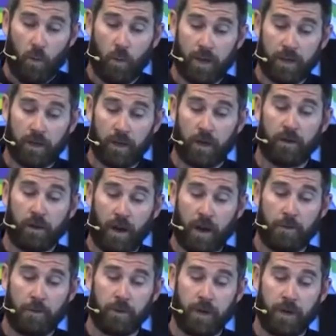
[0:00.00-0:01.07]
What are
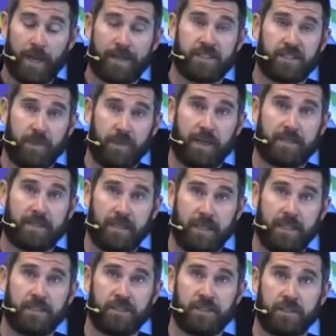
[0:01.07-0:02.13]
our
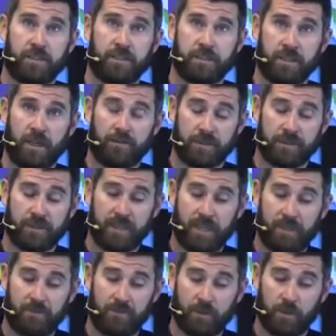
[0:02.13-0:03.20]
expectations of a
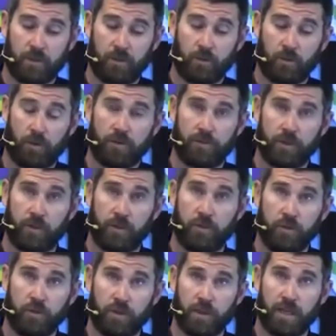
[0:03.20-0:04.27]
Savior or of a
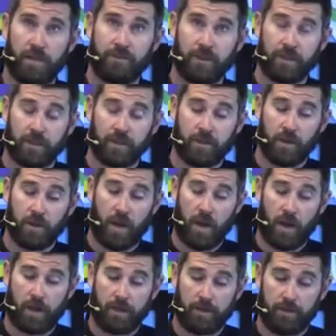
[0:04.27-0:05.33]
good, loving
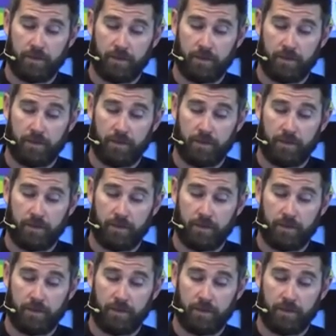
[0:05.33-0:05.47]
God?